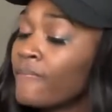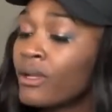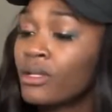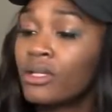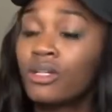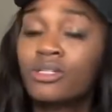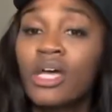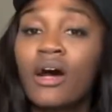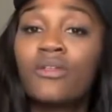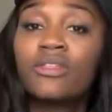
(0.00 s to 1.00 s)
And there's
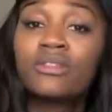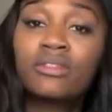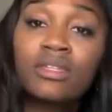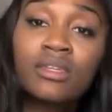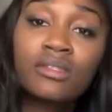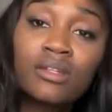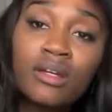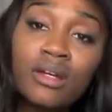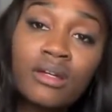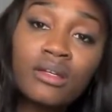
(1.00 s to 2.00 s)
how the
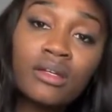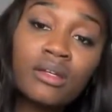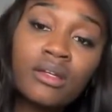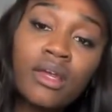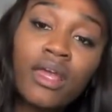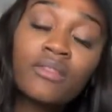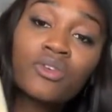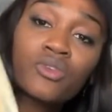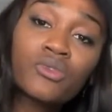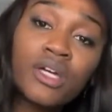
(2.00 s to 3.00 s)
Caesar and the
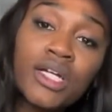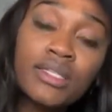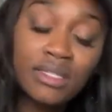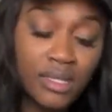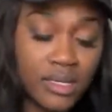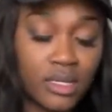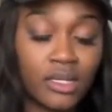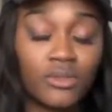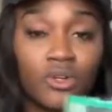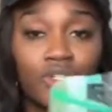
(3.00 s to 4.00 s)
croutons look.
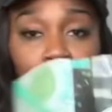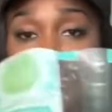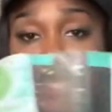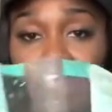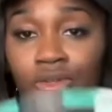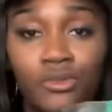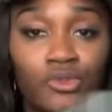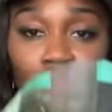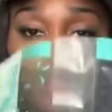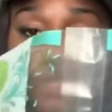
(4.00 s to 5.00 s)
And of course your romaine,
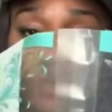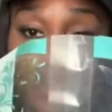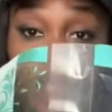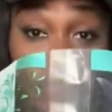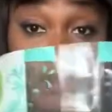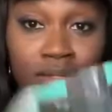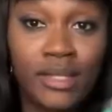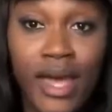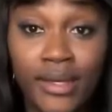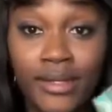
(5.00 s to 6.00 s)
you should know what lettuce looks
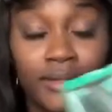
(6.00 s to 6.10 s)
like.